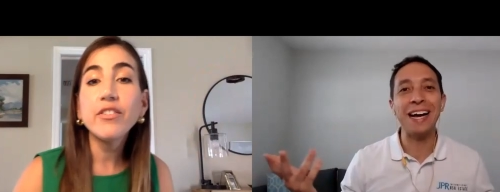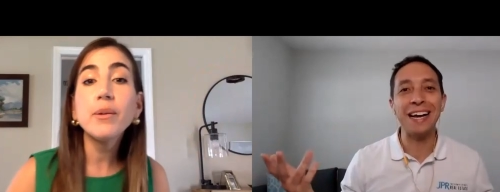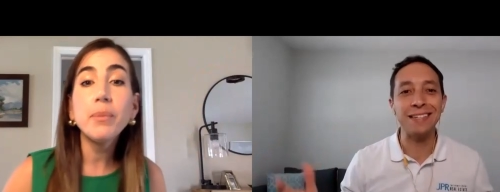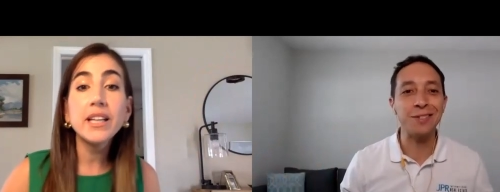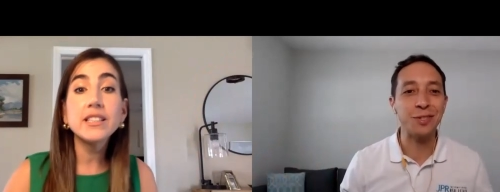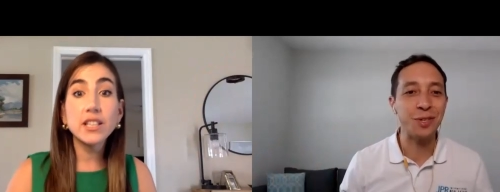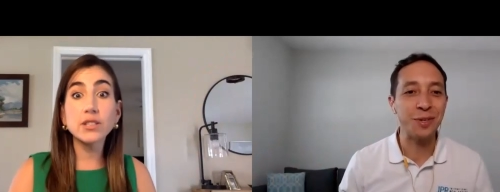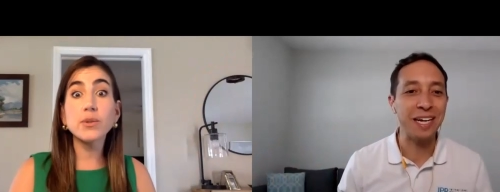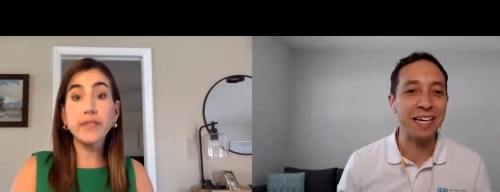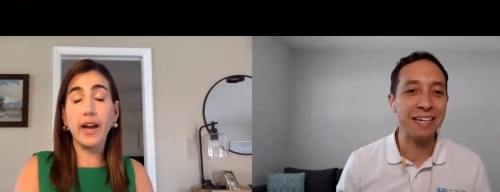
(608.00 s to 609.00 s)
Speaker 1: I guess that's
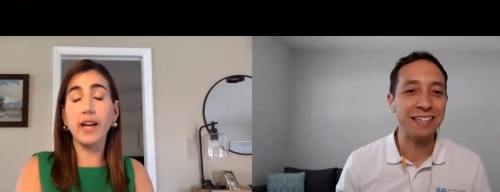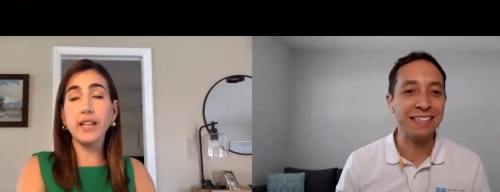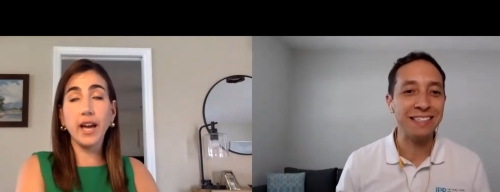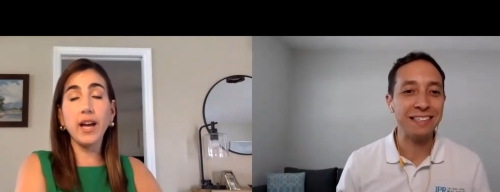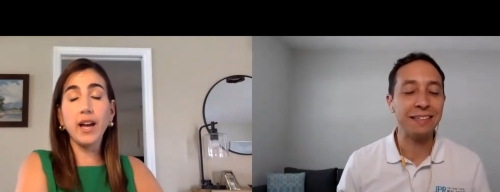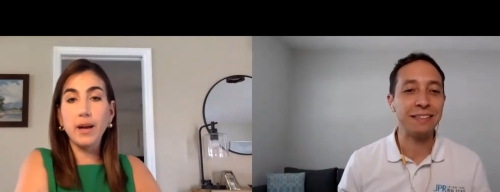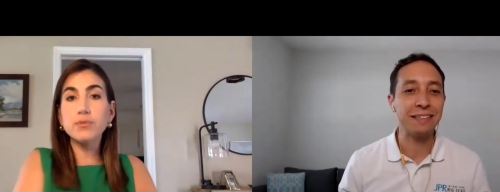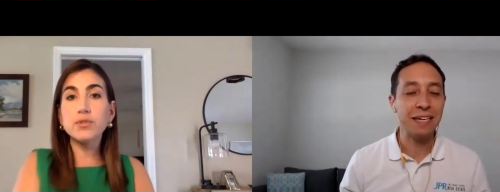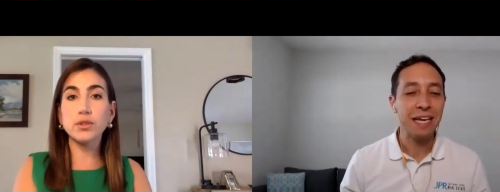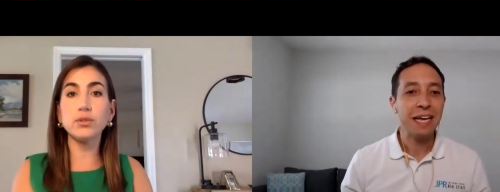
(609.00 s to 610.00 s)
true. That. Yeah,
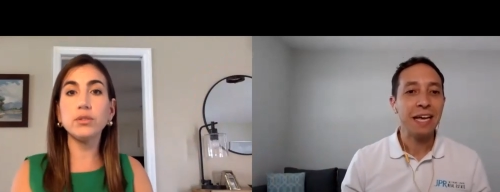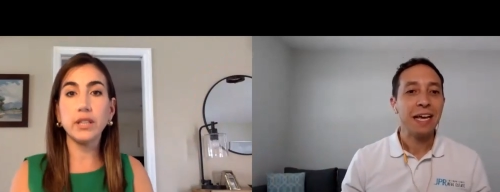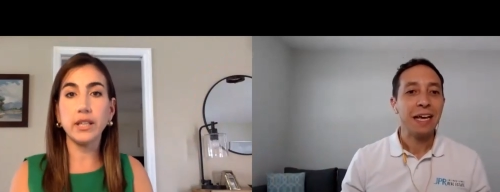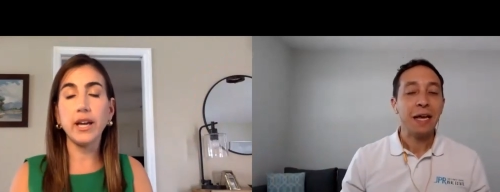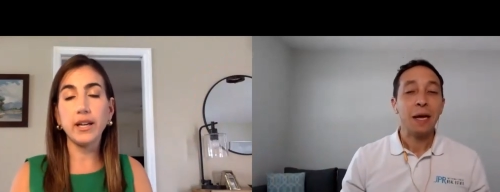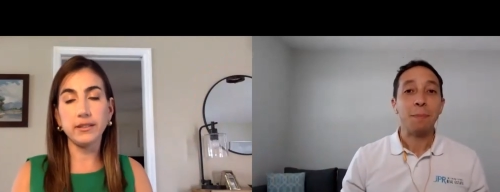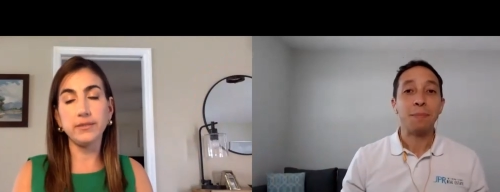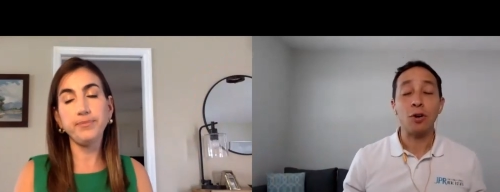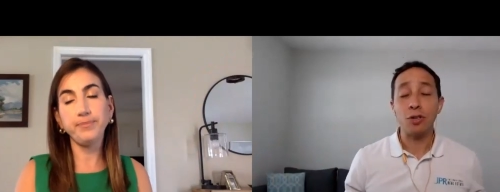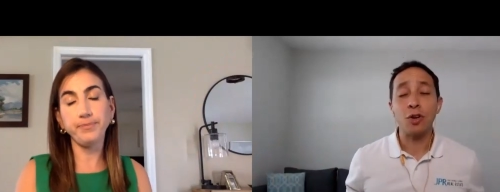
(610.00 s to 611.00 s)
absolutely. Yeah.
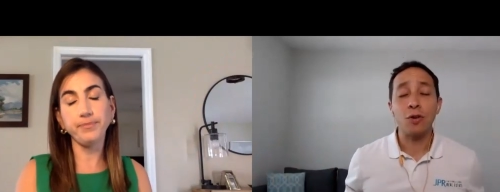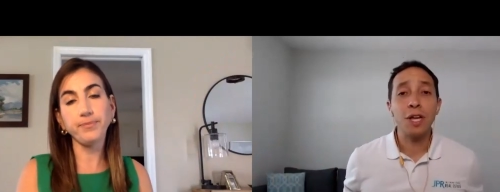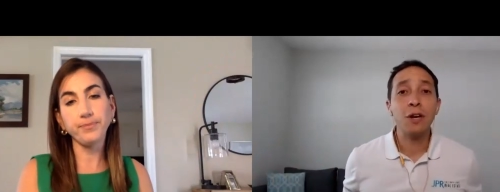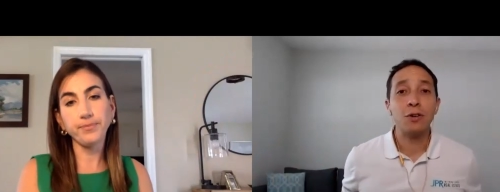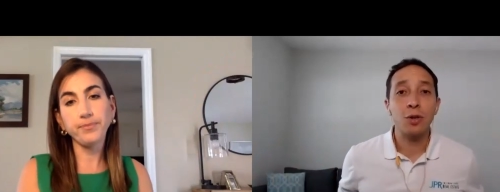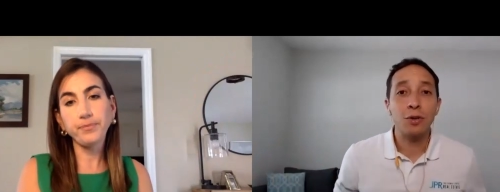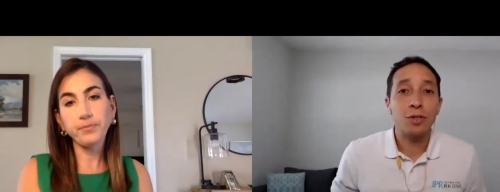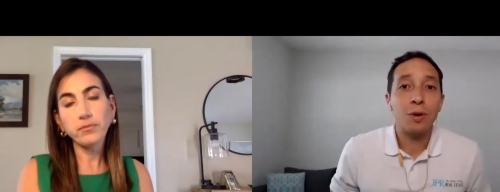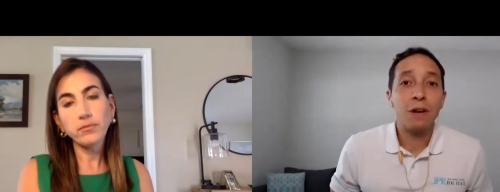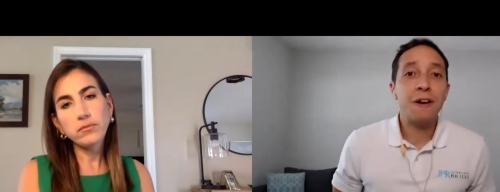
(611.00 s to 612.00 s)
Speaker 2: So, so you know, so
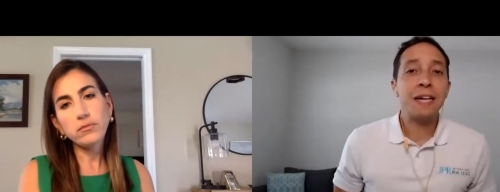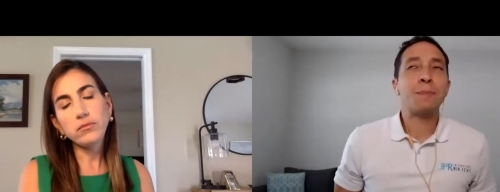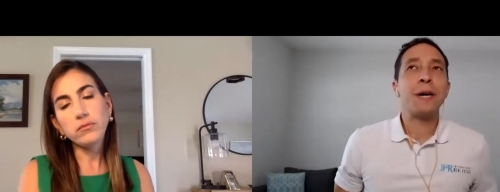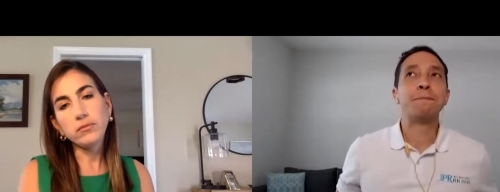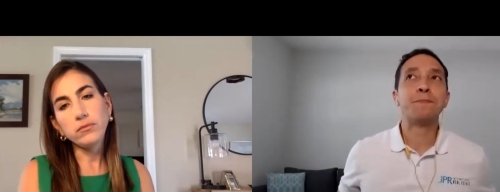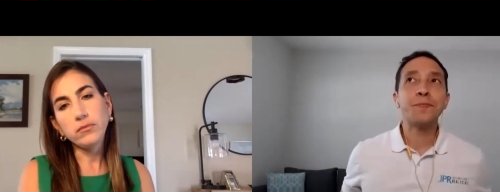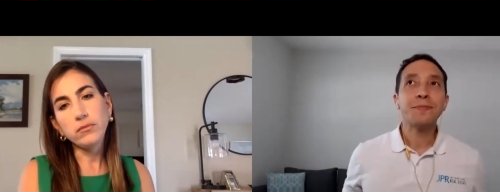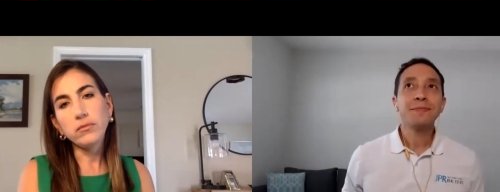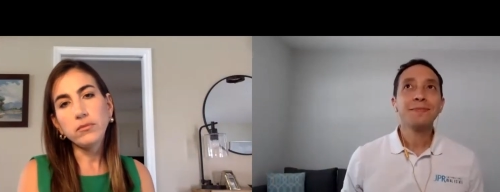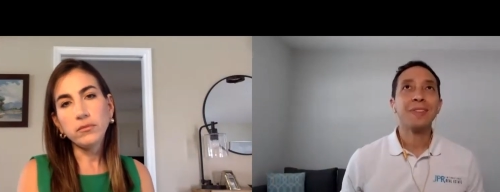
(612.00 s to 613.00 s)
so it affects. But
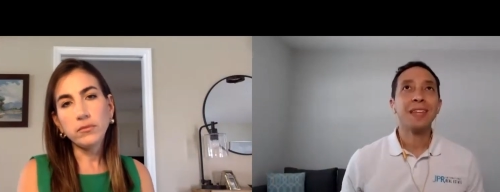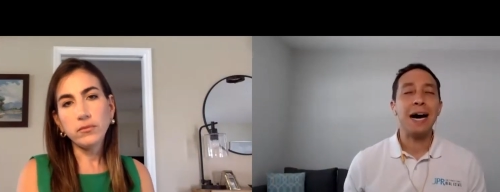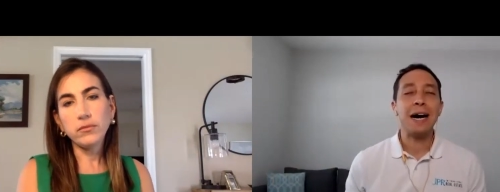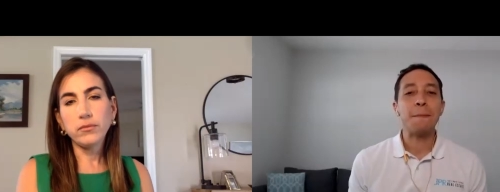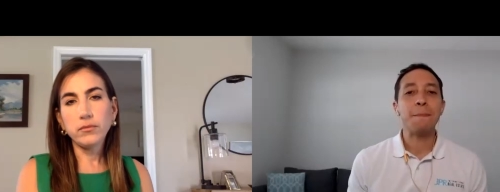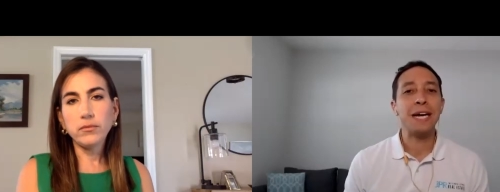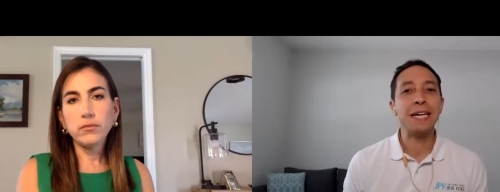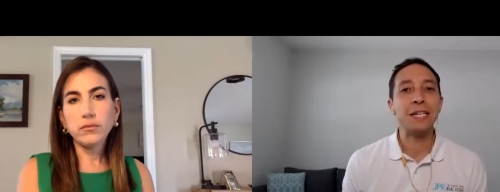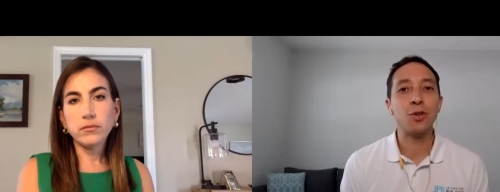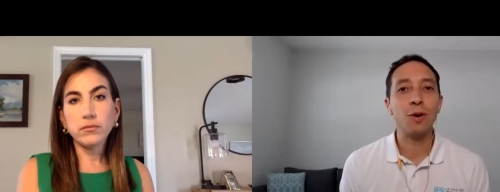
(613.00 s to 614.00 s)
um,
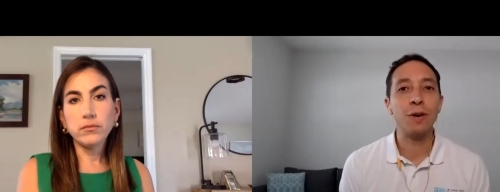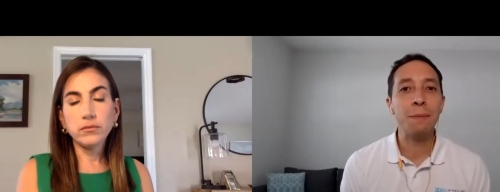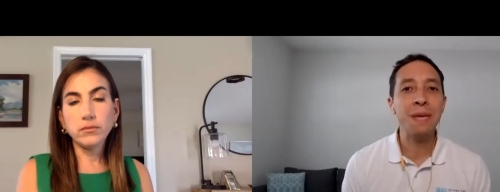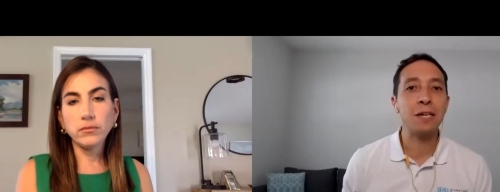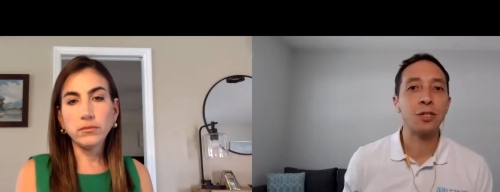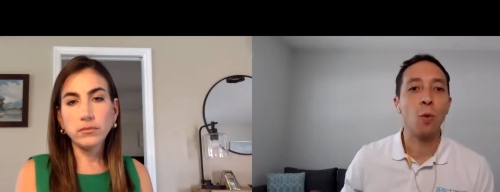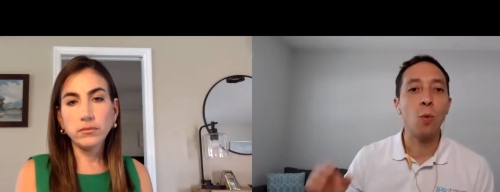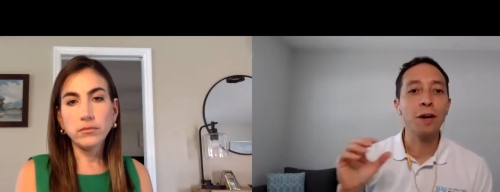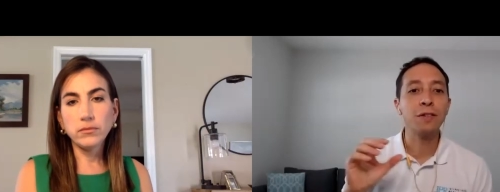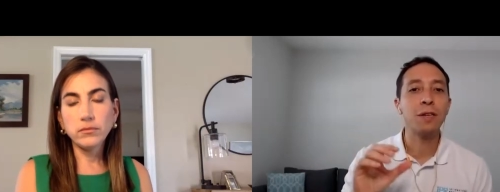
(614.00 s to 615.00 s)
so let me ask you,
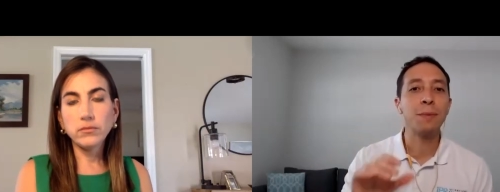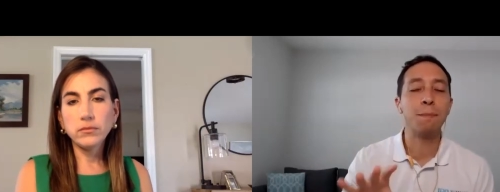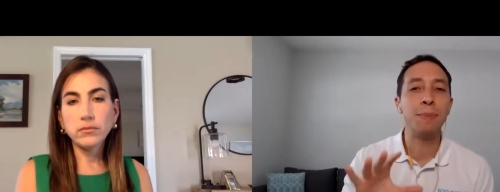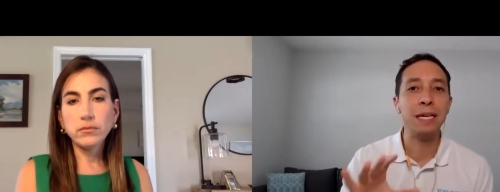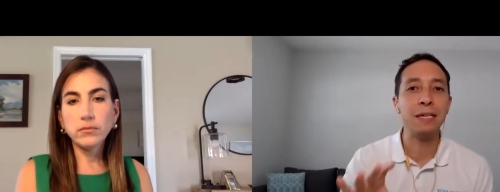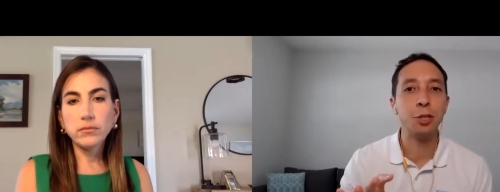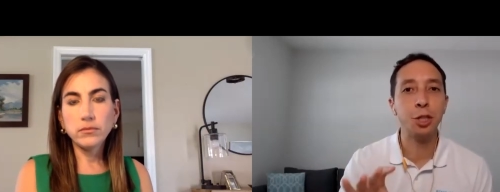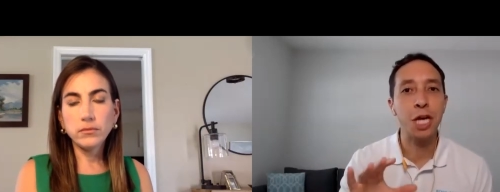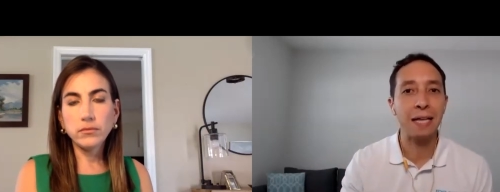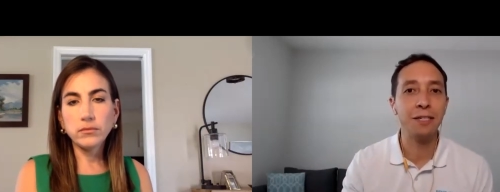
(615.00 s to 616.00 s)
what are some of the biggest
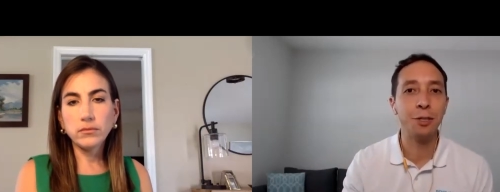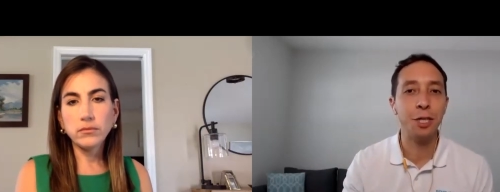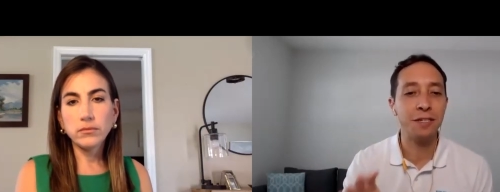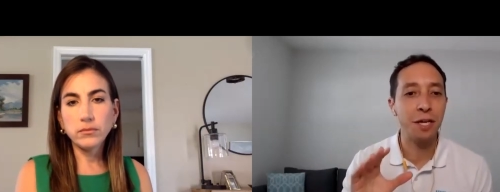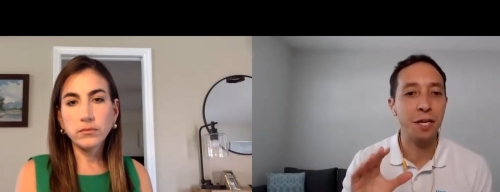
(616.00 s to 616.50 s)
challenges that